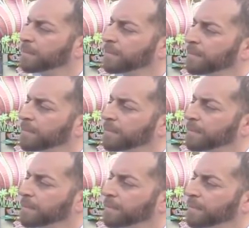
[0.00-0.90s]

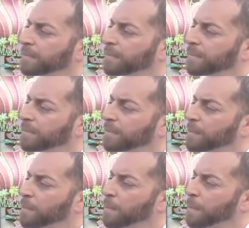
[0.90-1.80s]

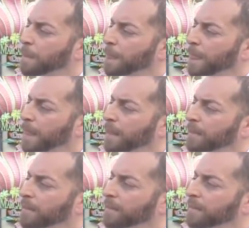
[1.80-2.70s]

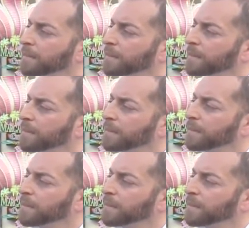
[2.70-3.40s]
(not speaking)